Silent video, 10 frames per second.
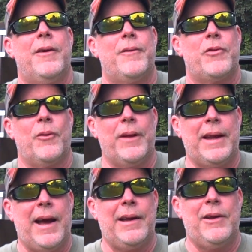So in the
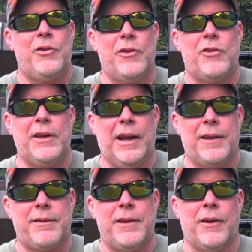90s you'd see
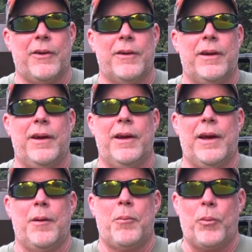less deer,
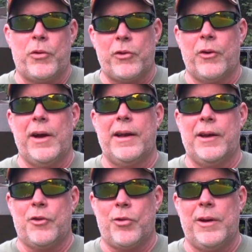but we started hunting
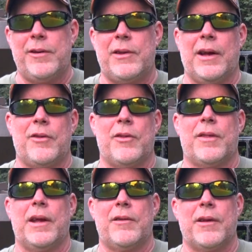in tree stands and
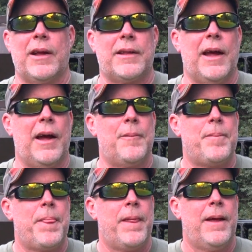things like that.
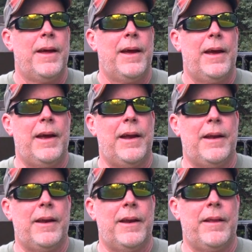
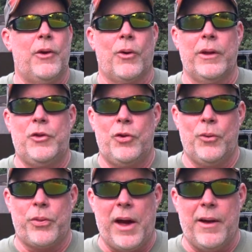In the early
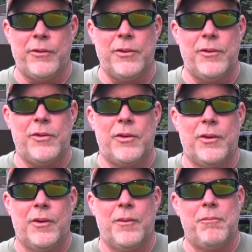2000s
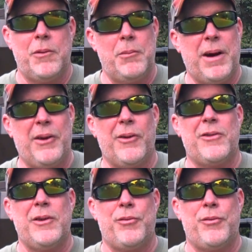you might only see